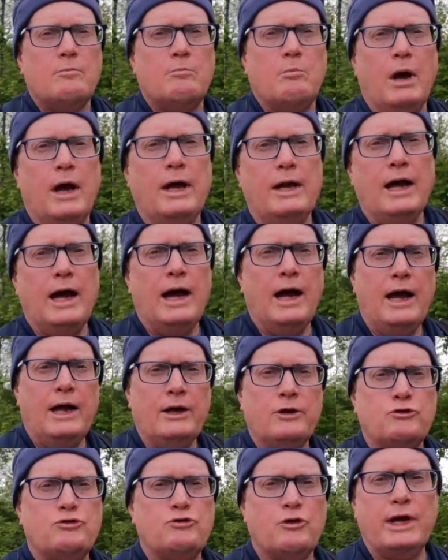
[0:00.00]
but
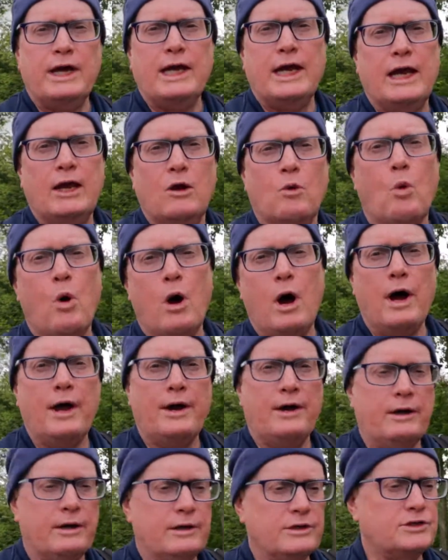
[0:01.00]
on drinking
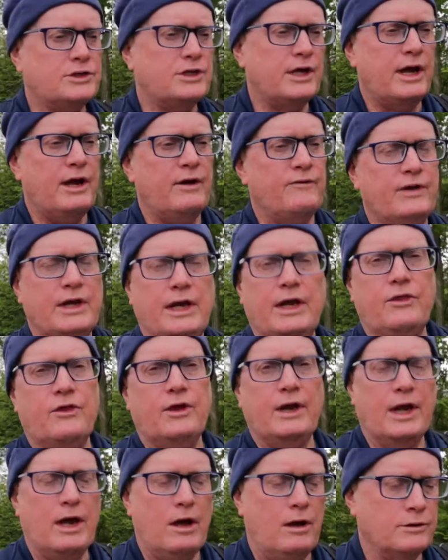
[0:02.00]
water instead of
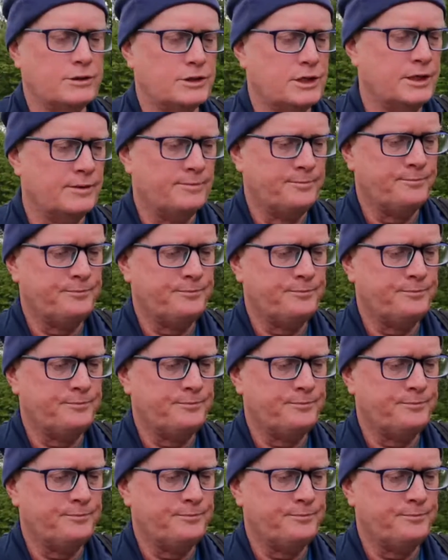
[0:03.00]
anything else.